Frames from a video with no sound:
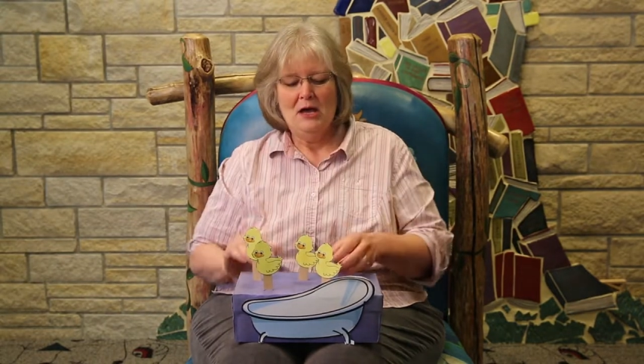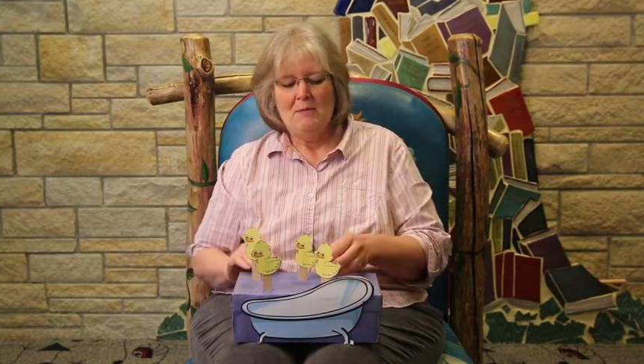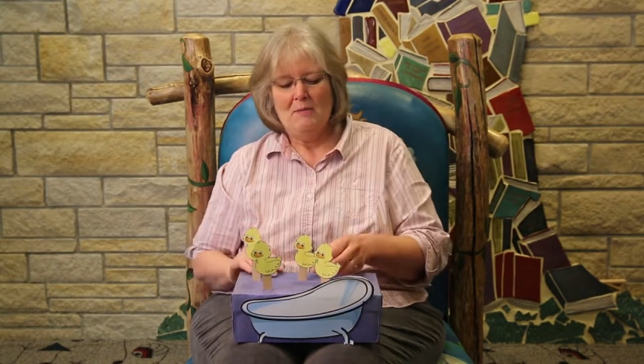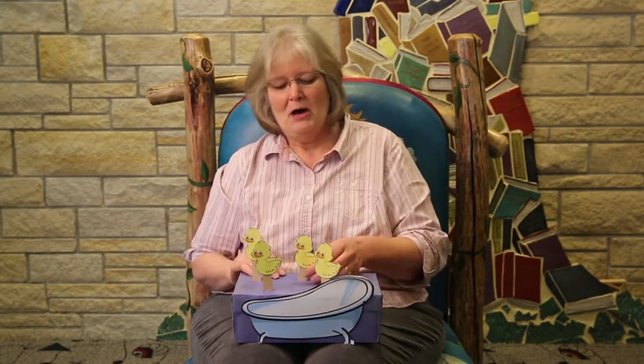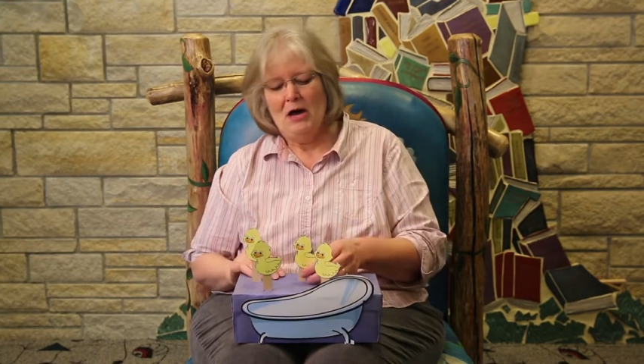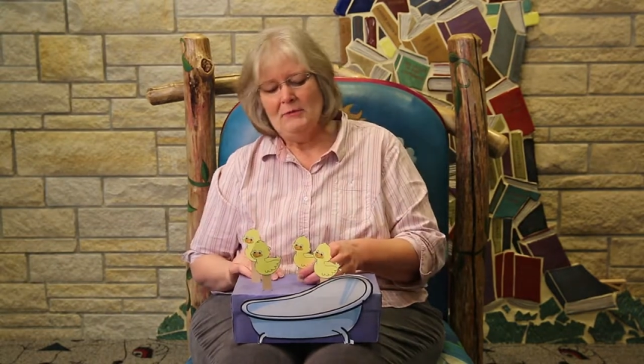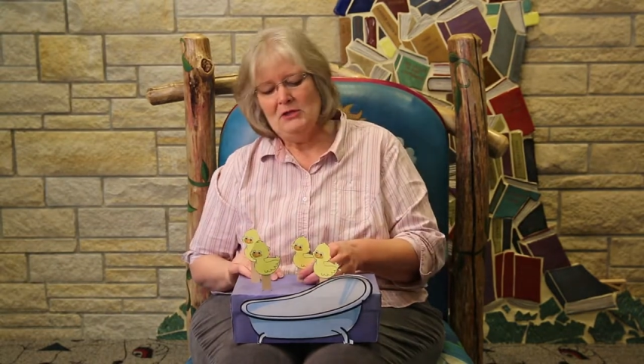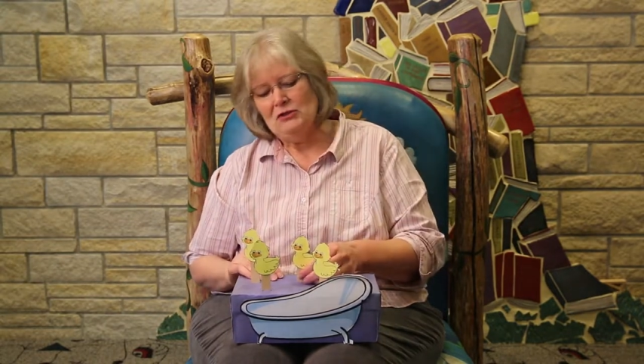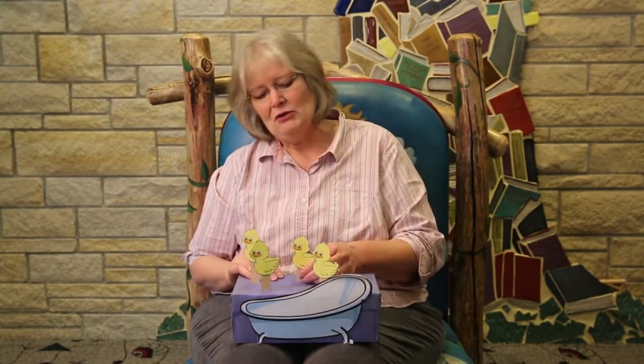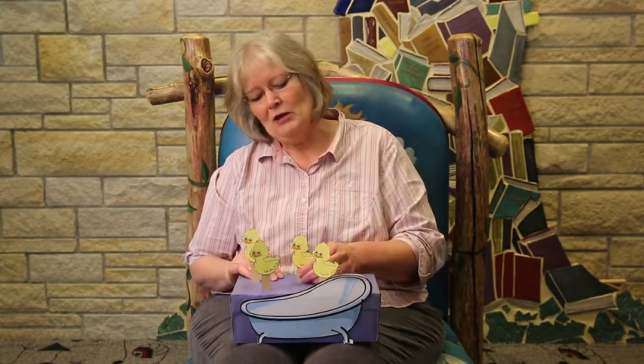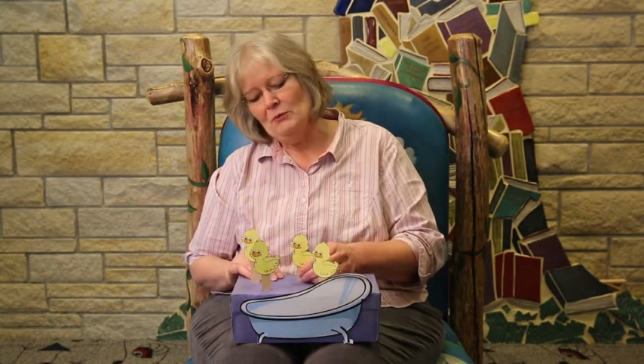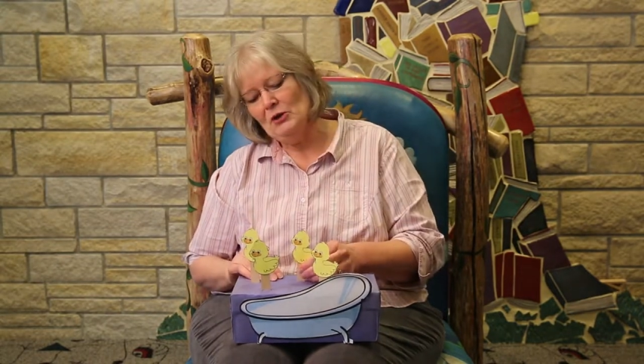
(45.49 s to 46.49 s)
Mommy
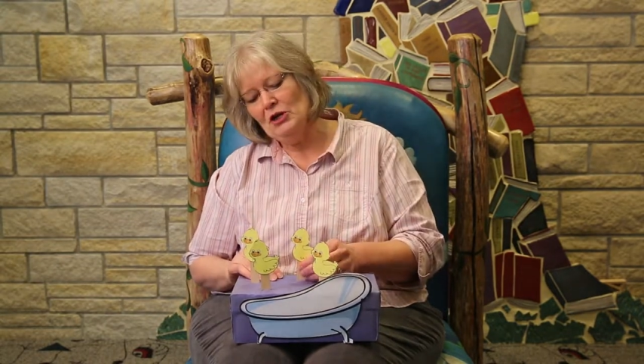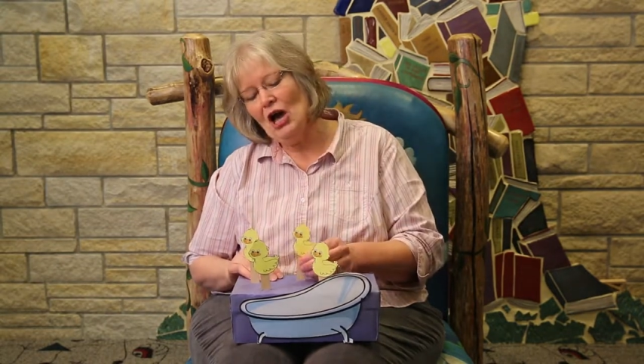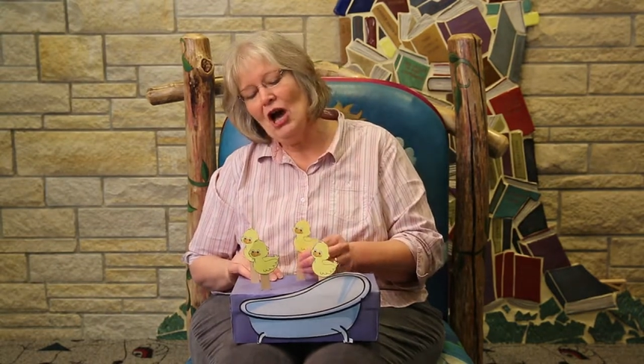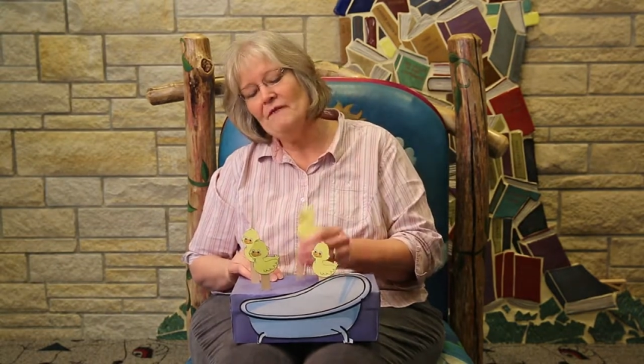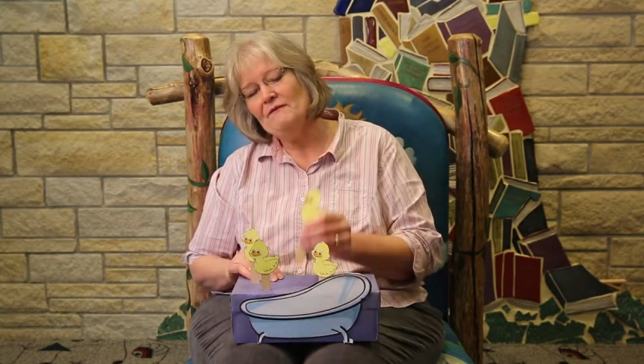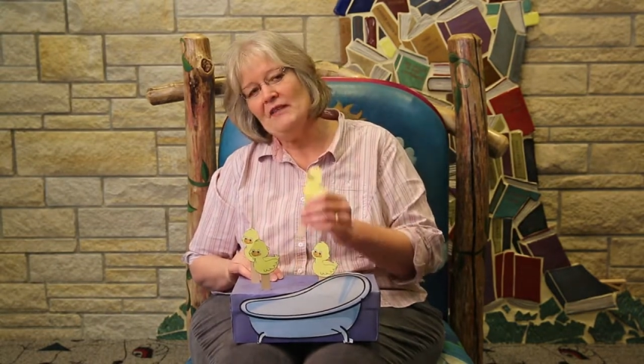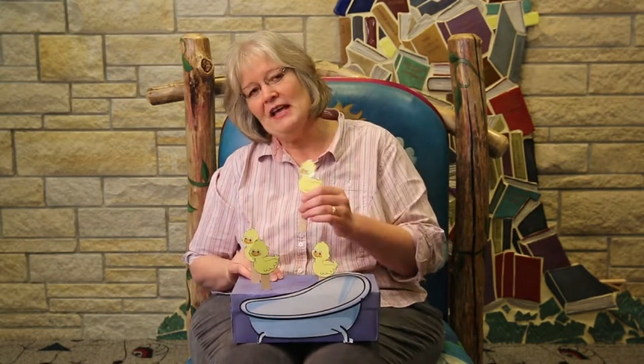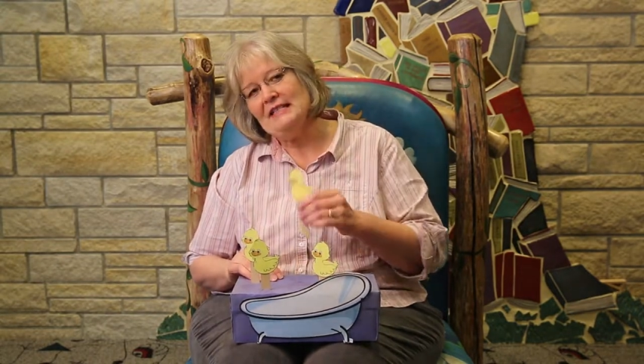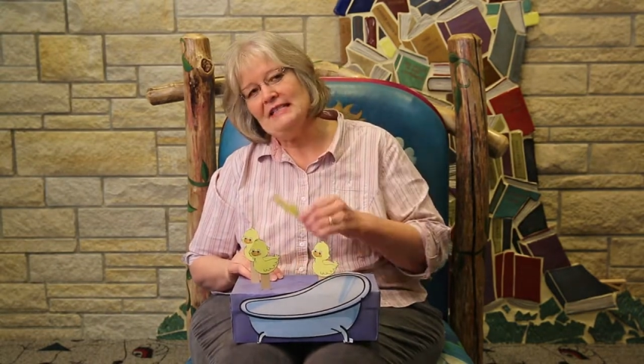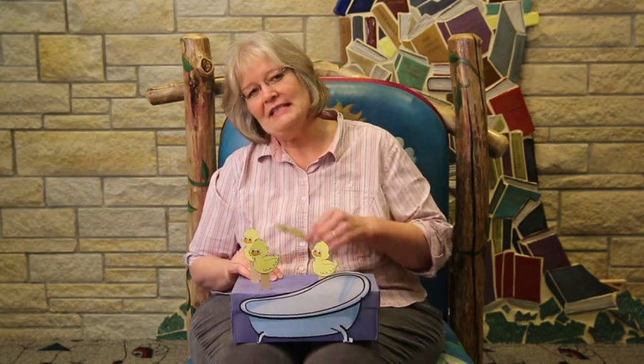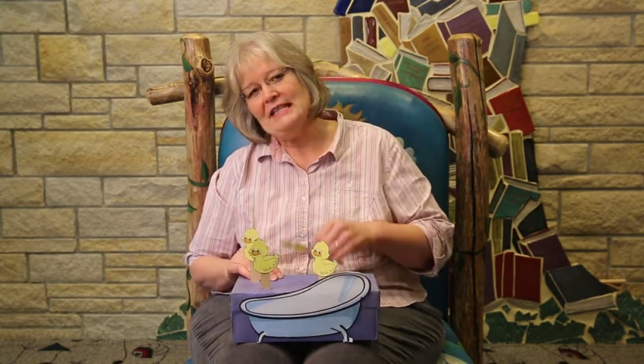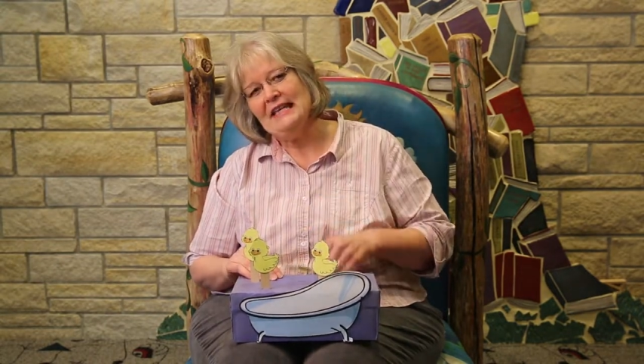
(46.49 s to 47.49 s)
dried one off
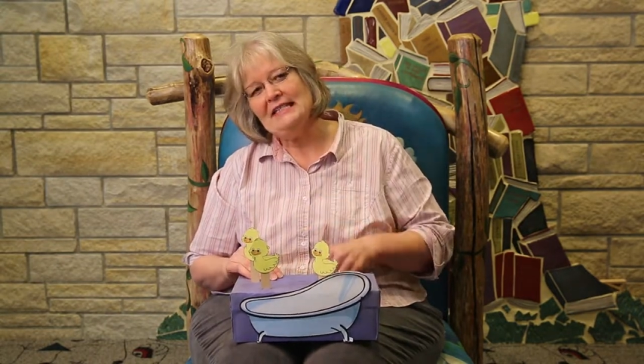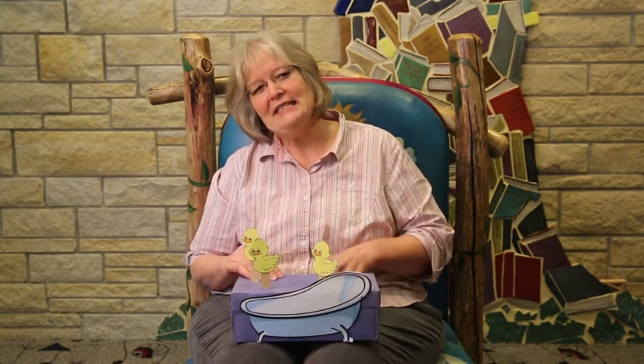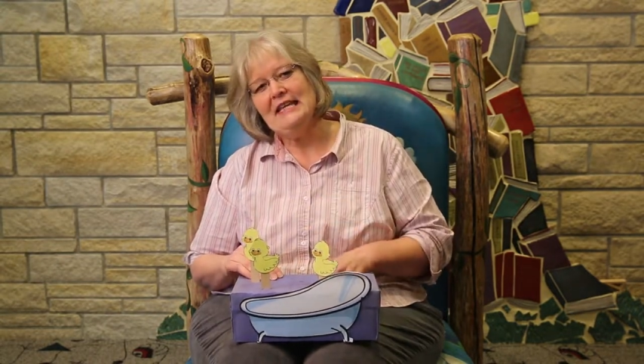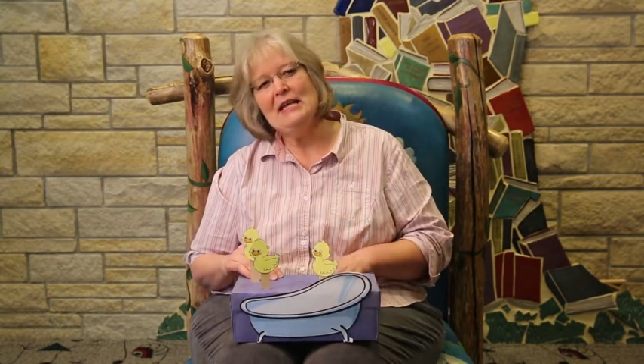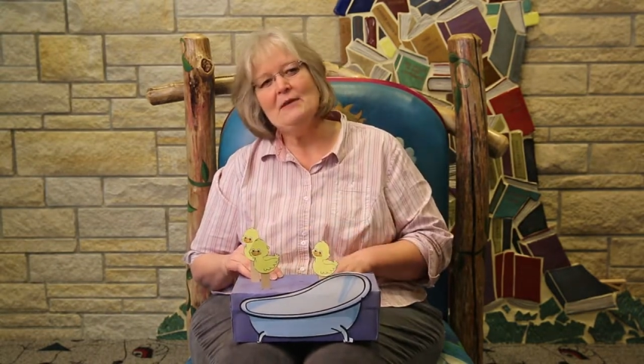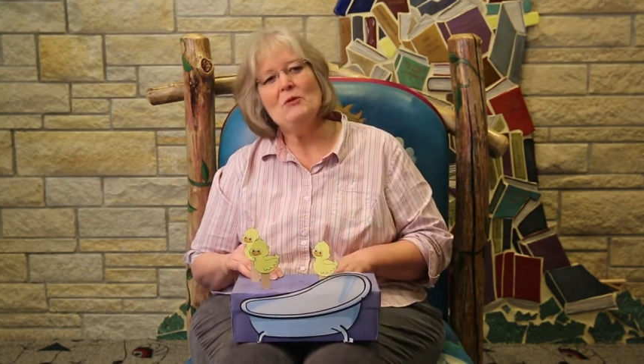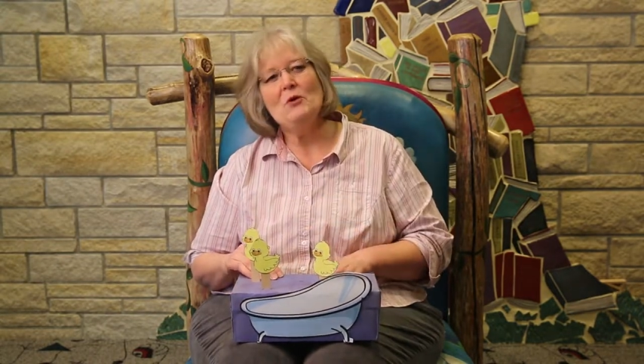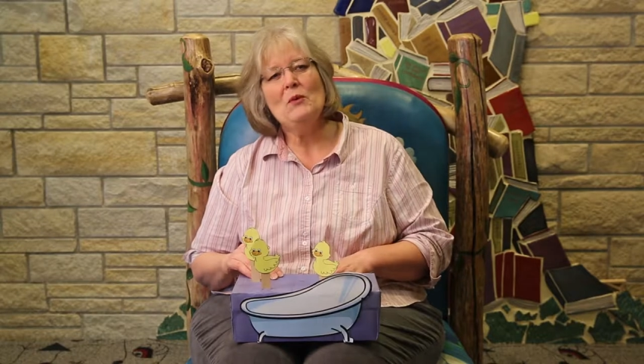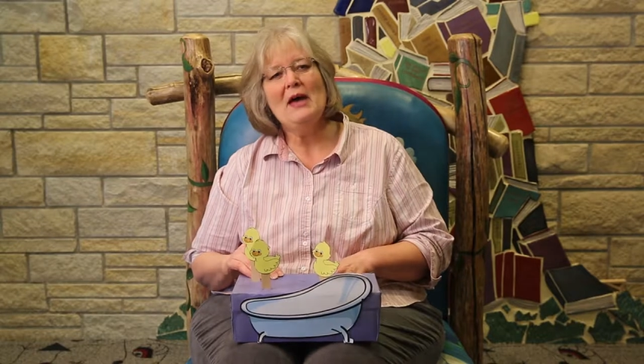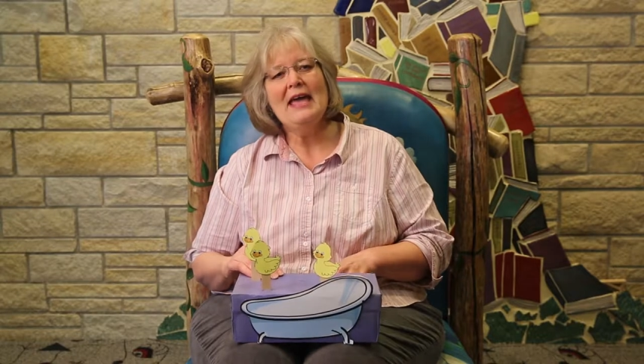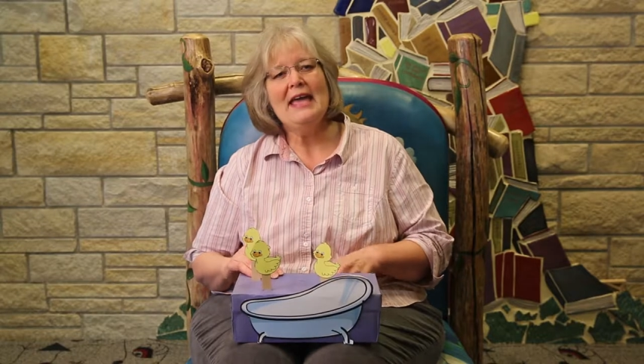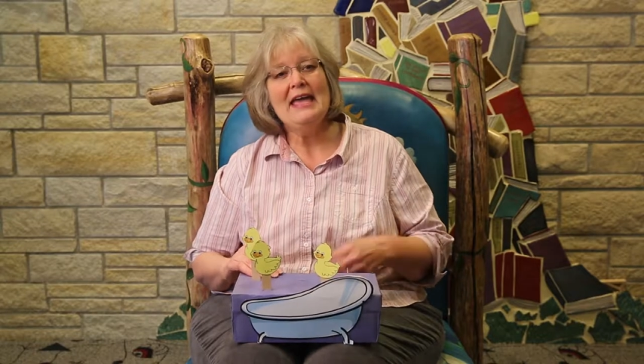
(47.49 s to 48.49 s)
and sent him
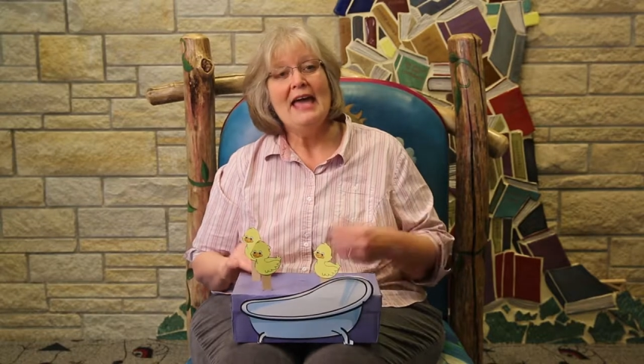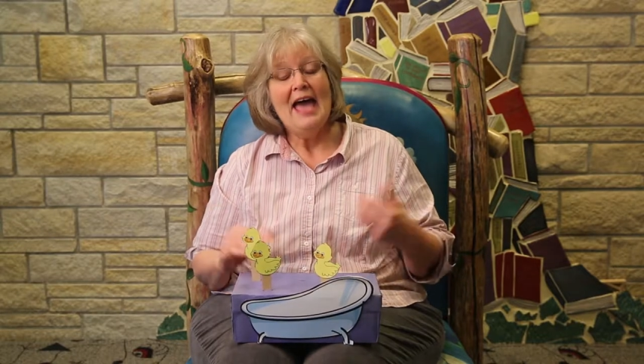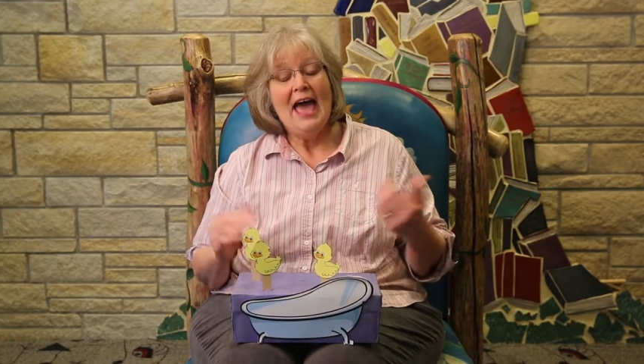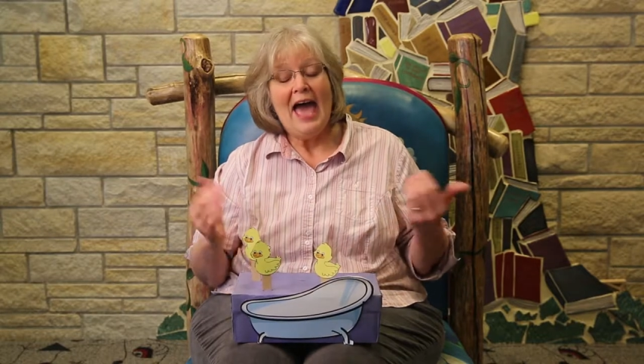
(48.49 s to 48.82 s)
away.